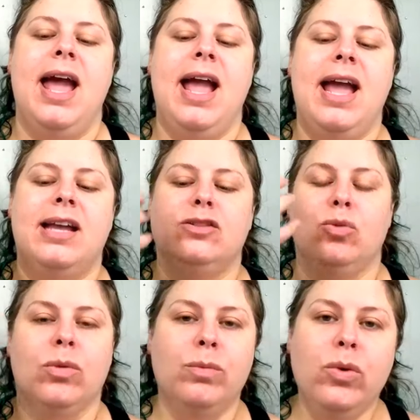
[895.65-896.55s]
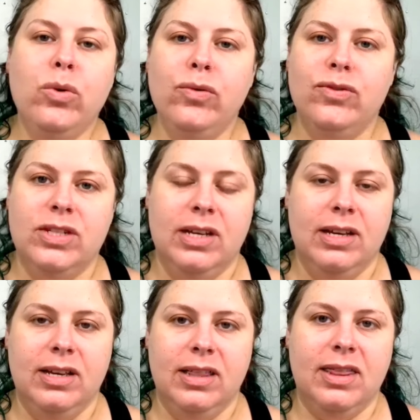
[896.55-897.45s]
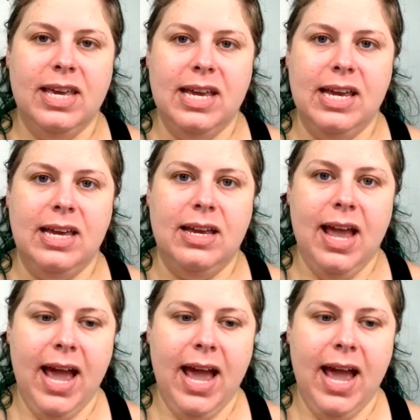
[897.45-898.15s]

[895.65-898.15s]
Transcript: and removed the